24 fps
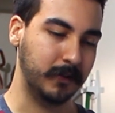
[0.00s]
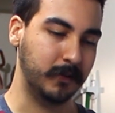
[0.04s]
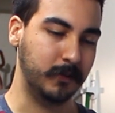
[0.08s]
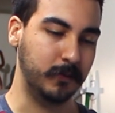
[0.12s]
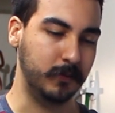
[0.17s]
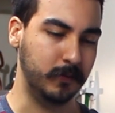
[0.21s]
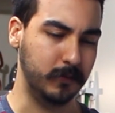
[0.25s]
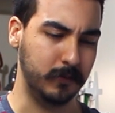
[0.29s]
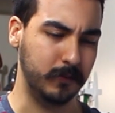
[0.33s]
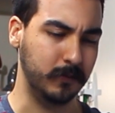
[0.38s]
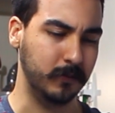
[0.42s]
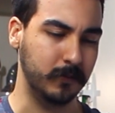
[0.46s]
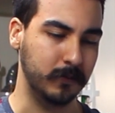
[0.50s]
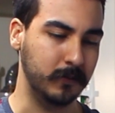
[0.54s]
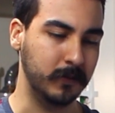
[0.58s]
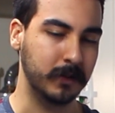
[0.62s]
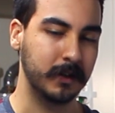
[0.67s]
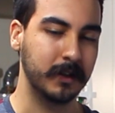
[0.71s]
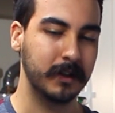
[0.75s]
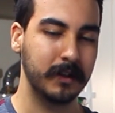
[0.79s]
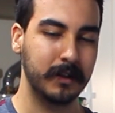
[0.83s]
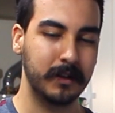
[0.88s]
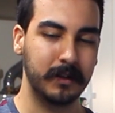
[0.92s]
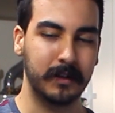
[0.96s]
ooh,
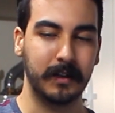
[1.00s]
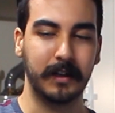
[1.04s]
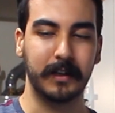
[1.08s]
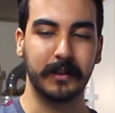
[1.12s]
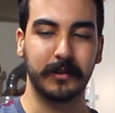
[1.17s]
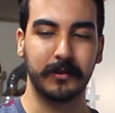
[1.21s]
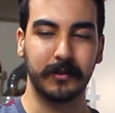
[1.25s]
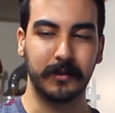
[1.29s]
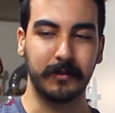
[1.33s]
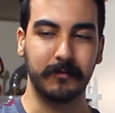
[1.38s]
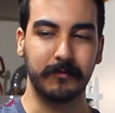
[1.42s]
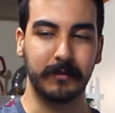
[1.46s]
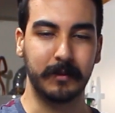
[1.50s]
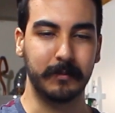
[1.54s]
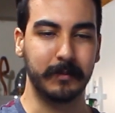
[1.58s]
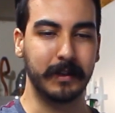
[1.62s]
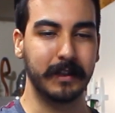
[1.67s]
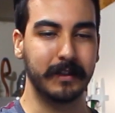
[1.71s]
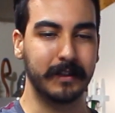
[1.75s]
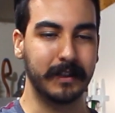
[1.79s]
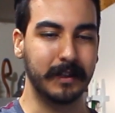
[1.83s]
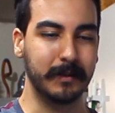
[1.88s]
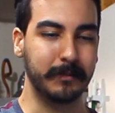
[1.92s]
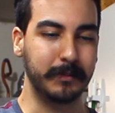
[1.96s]
I should have
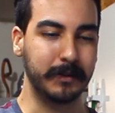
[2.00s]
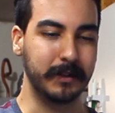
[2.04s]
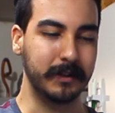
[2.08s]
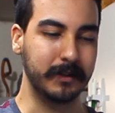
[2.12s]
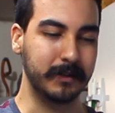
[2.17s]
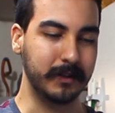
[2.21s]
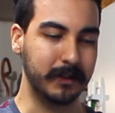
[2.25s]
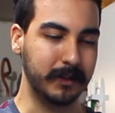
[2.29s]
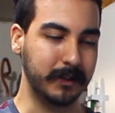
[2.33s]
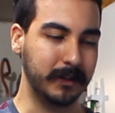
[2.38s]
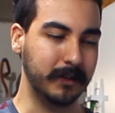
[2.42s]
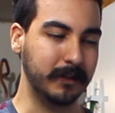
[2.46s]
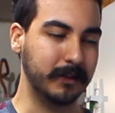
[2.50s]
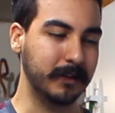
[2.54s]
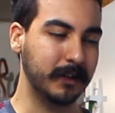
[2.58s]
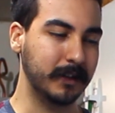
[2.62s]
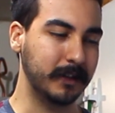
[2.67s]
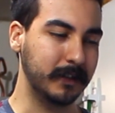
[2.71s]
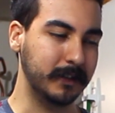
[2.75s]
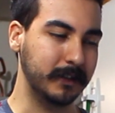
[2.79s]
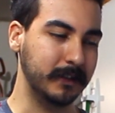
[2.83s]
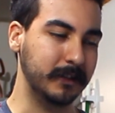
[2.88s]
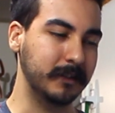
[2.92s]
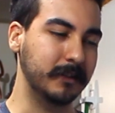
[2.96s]
remade that piece like I thought
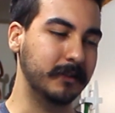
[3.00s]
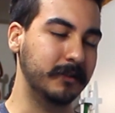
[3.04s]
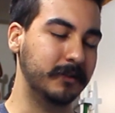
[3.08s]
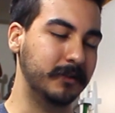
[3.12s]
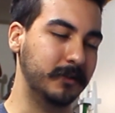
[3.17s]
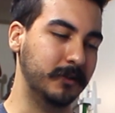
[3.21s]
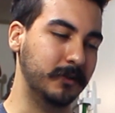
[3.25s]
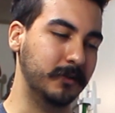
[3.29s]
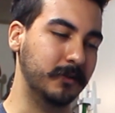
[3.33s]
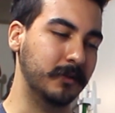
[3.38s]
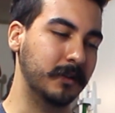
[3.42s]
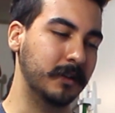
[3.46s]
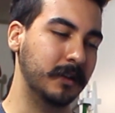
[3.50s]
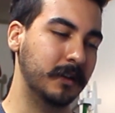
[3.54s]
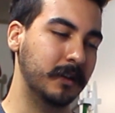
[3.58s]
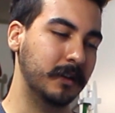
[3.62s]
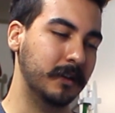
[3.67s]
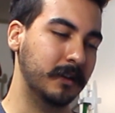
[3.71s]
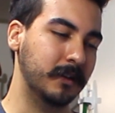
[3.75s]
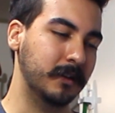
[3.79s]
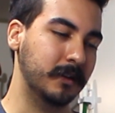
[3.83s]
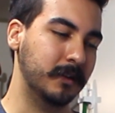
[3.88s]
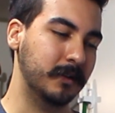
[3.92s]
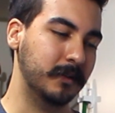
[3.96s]
I needed to,
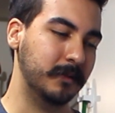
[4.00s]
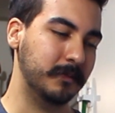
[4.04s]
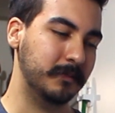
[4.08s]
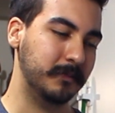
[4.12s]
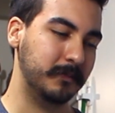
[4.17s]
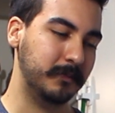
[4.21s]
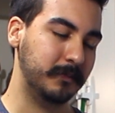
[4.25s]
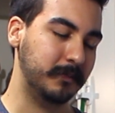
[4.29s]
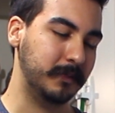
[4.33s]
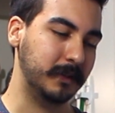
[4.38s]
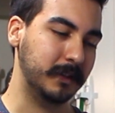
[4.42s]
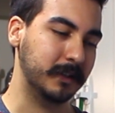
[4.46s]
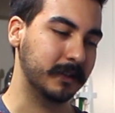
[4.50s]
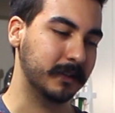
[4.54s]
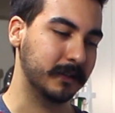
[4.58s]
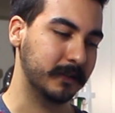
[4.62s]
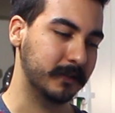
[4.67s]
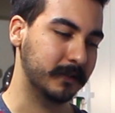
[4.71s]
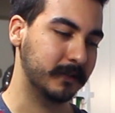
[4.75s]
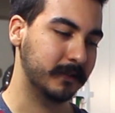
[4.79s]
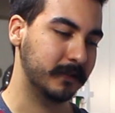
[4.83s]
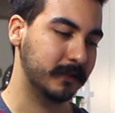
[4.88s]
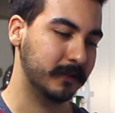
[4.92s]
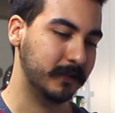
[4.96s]

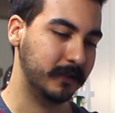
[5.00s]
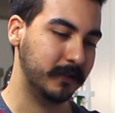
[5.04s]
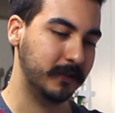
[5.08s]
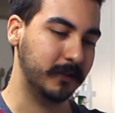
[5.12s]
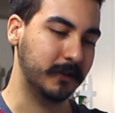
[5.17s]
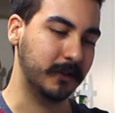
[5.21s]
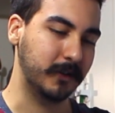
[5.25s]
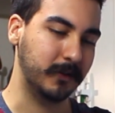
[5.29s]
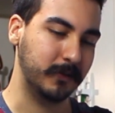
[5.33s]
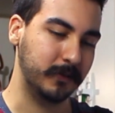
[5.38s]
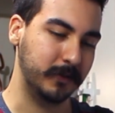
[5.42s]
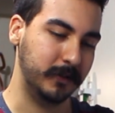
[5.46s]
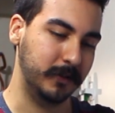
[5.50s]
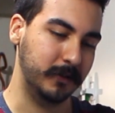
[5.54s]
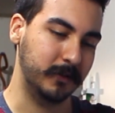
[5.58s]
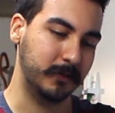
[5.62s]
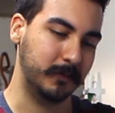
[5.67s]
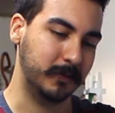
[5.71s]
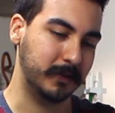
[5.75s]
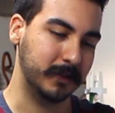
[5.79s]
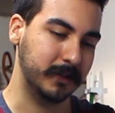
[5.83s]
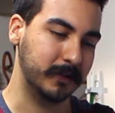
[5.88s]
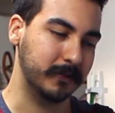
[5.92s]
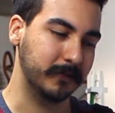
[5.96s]
because, you don't
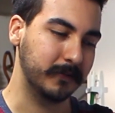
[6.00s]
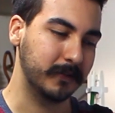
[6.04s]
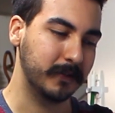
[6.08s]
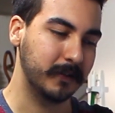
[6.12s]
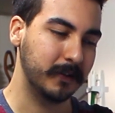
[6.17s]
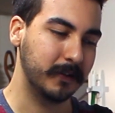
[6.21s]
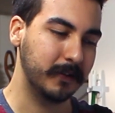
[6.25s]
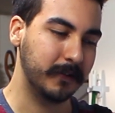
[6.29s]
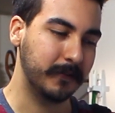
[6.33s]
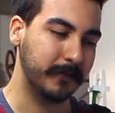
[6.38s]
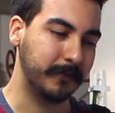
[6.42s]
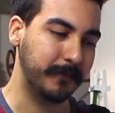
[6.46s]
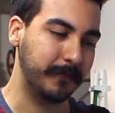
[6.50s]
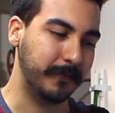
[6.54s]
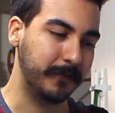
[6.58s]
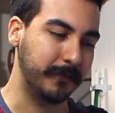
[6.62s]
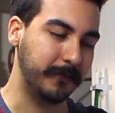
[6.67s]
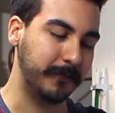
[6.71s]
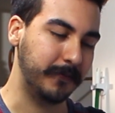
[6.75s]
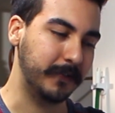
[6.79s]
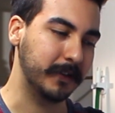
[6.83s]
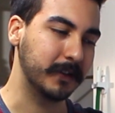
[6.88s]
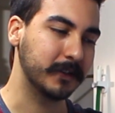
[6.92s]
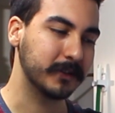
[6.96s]
want to
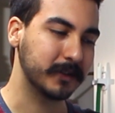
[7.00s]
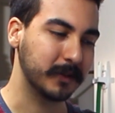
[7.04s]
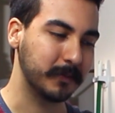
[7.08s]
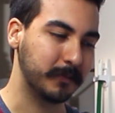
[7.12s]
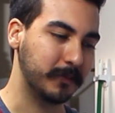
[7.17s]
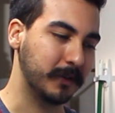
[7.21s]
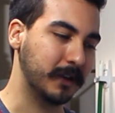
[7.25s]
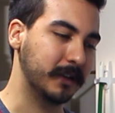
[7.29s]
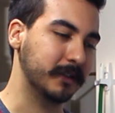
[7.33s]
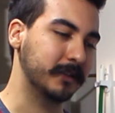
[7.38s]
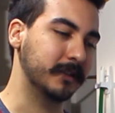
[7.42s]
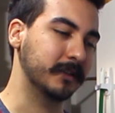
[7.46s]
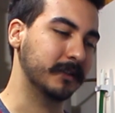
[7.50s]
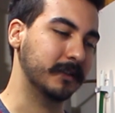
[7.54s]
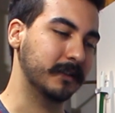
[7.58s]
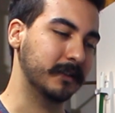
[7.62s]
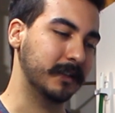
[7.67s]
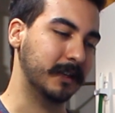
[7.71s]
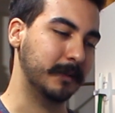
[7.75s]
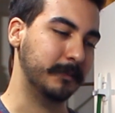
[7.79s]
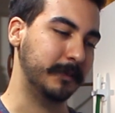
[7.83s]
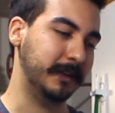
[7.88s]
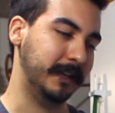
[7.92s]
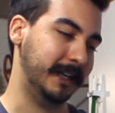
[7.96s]
finish a project and
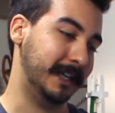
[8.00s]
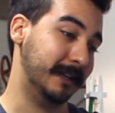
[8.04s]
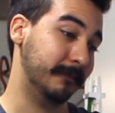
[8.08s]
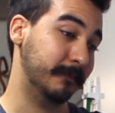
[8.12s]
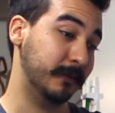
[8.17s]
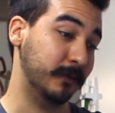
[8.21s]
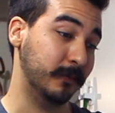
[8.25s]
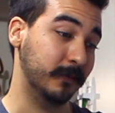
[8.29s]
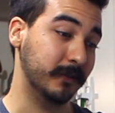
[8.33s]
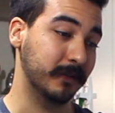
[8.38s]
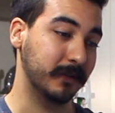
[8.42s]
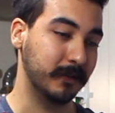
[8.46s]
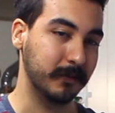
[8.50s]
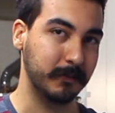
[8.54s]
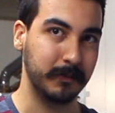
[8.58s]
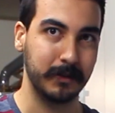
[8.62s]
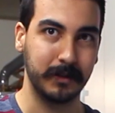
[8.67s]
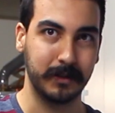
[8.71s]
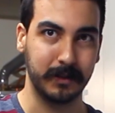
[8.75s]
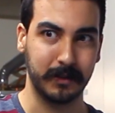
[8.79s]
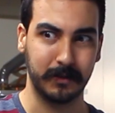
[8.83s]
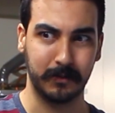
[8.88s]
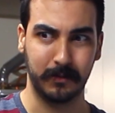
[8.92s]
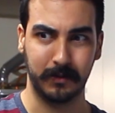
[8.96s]
not be happy with it,
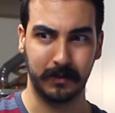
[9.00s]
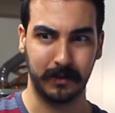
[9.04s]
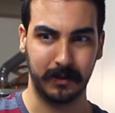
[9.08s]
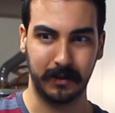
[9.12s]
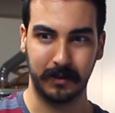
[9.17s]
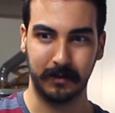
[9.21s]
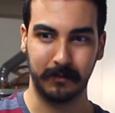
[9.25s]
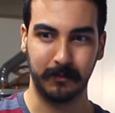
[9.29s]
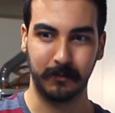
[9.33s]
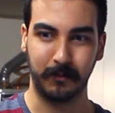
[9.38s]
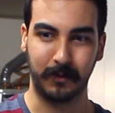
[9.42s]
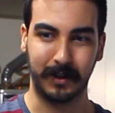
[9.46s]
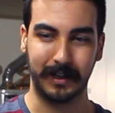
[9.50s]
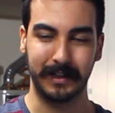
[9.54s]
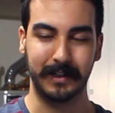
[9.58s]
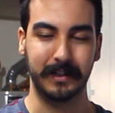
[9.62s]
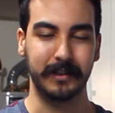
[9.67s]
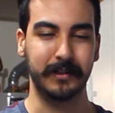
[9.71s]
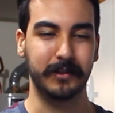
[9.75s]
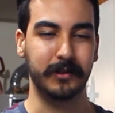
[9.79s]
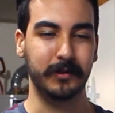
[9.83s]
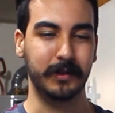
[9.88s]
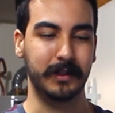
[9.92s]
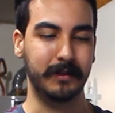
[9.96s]
because why
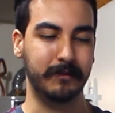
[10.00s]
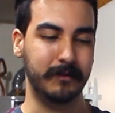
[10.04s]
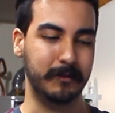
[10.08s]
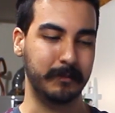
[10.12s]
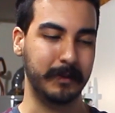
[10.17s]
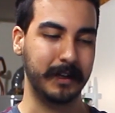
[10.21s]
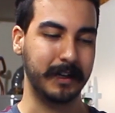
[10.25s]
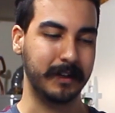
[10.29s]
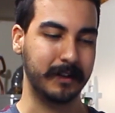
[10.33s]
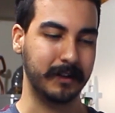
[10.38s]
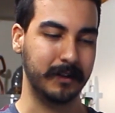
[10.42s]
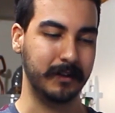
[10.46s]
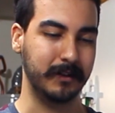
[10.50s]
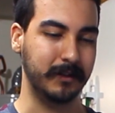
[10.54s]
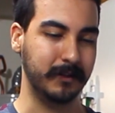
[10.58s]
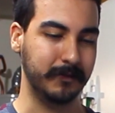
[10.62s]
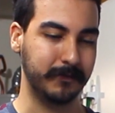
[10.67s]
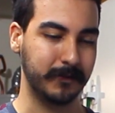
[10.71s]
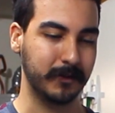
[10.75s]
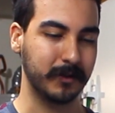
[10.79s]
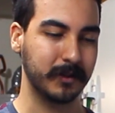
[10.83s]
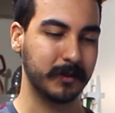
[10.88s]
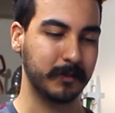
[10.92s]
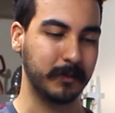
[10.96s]
did you even make it in the
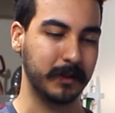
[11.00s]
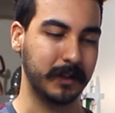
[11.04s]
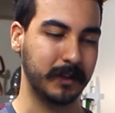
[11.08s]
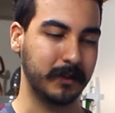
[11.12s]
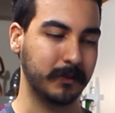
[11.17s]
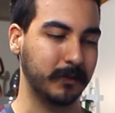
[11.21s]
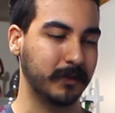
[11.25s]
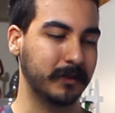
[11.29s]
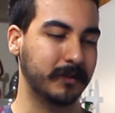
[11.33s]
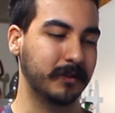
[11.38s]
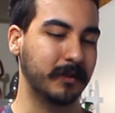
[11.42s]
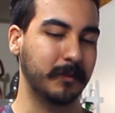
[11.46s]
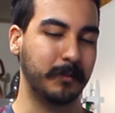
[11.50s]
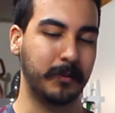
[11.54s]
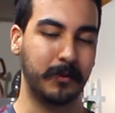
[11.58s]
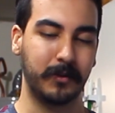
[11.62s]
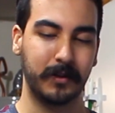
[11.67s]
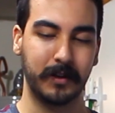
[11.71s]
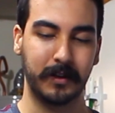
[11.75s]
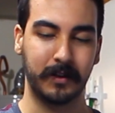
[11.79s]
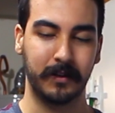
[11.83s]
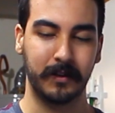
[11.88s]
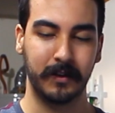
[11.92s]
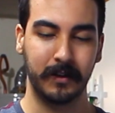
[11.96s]
first place? What's the
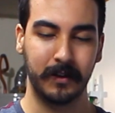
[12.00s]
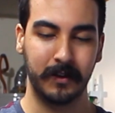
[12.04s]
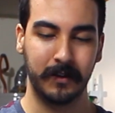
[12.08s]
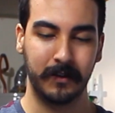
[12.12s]
point